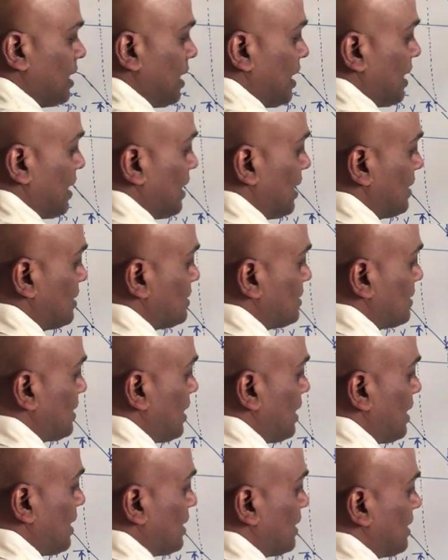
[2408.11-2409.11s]
Hence the
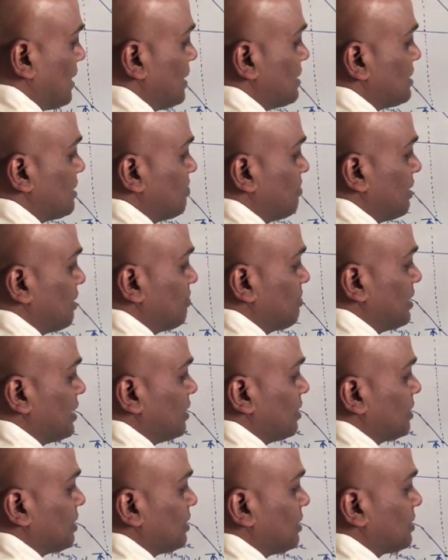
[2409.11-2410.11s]
kz will be
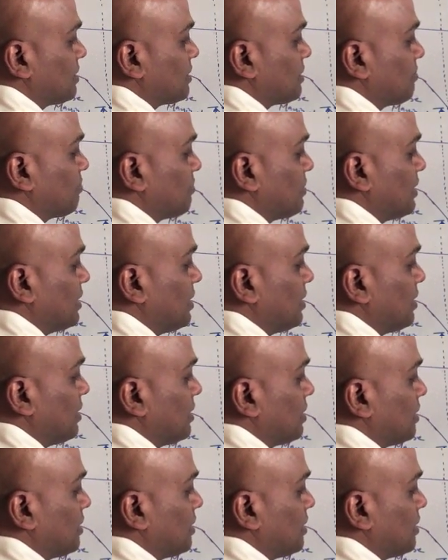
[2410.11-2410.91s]
simply